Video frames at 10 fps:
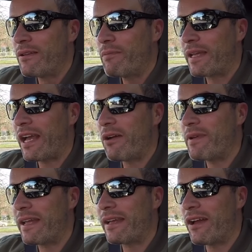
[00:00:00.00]

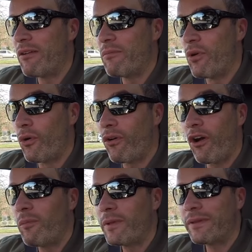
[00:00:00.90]
becoming a more
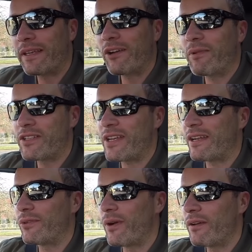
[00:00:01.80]
common thing on my
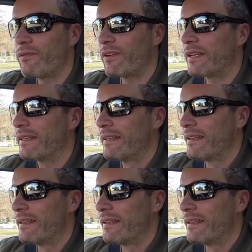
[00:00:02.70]
channel, hopefully.